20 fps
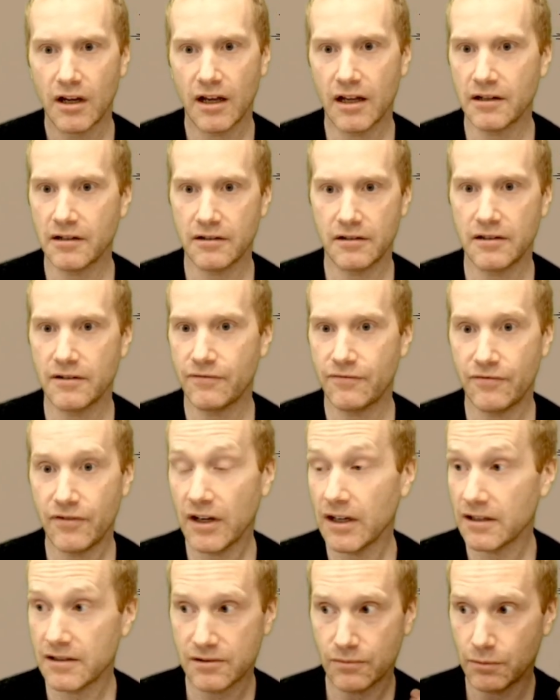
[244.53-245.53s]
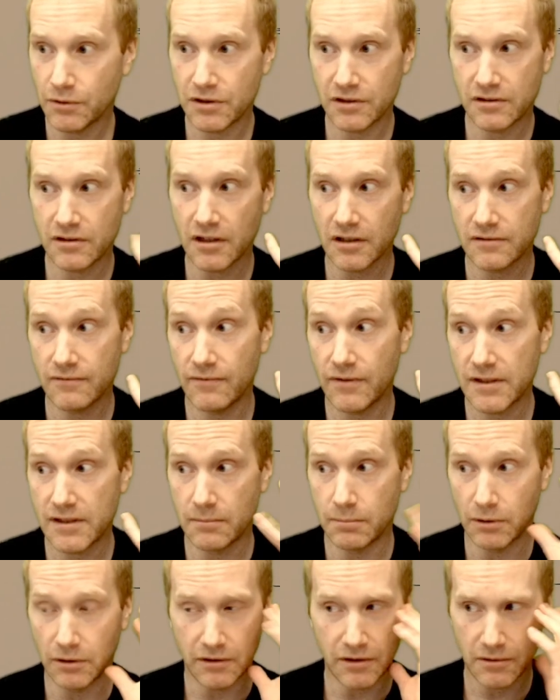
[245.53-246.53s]
And the face, which is not
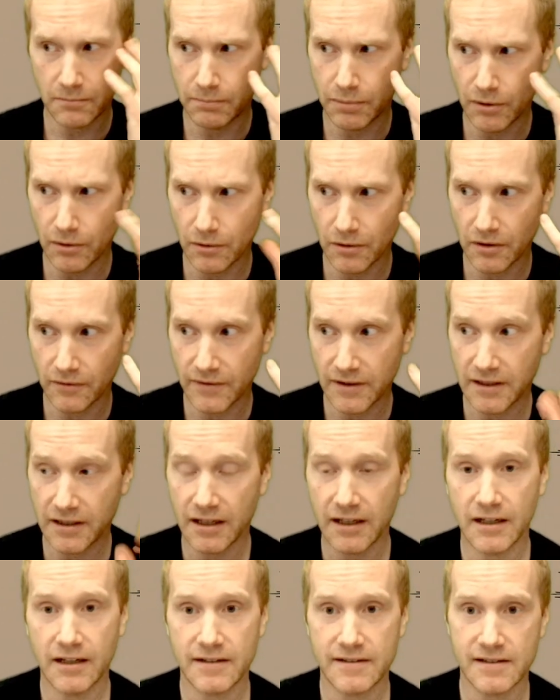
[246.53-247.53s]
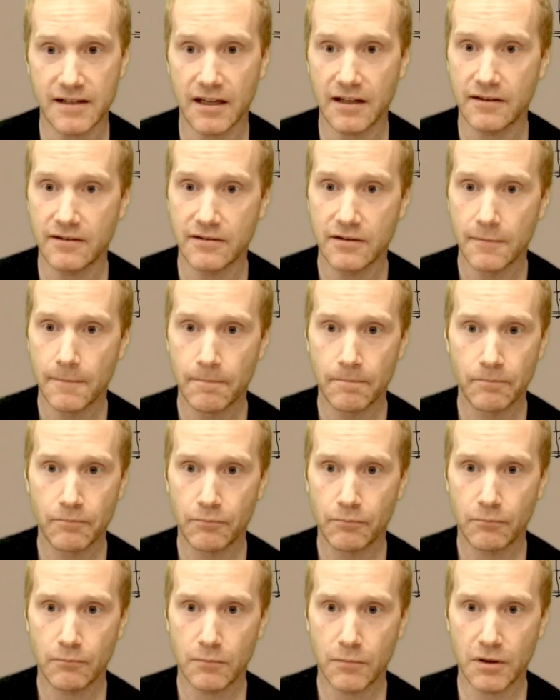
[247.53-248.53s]
visible, not part of the data set,
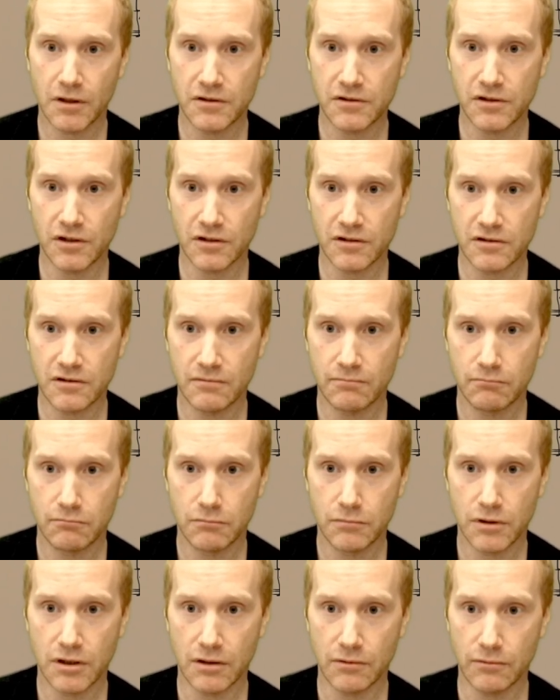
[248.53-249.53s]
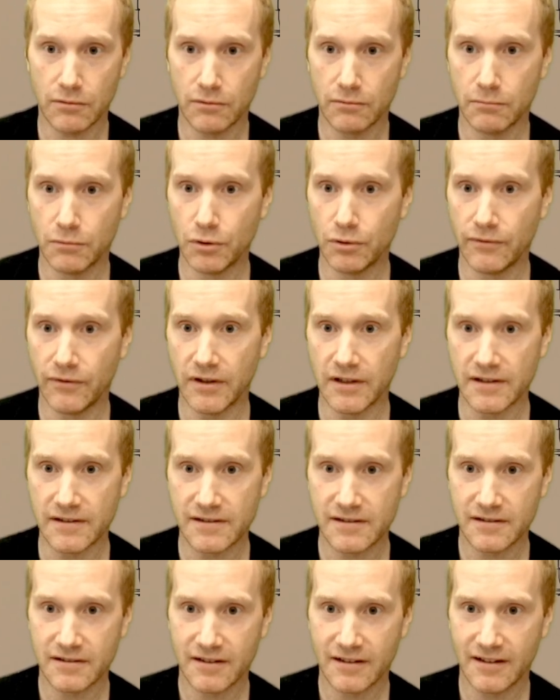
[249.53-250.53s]
it just, we remove
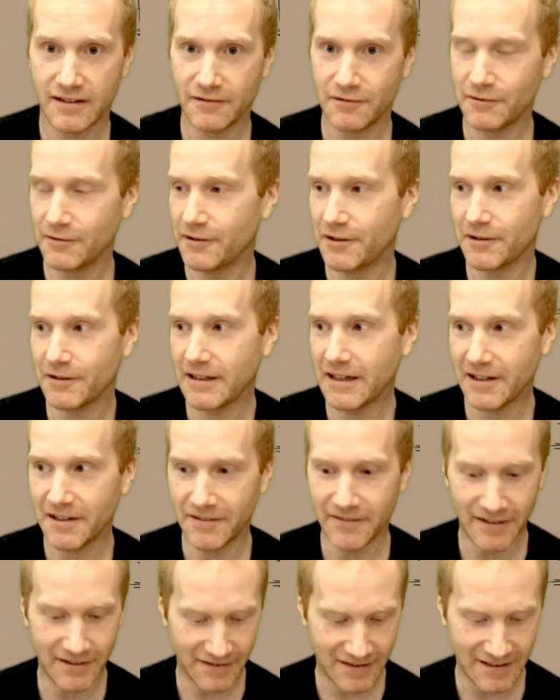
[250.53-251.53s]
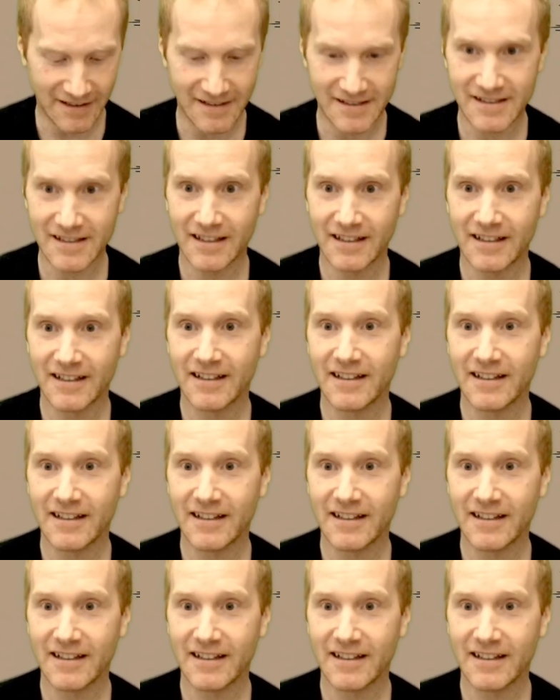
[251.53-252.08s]
this. We don't care about this.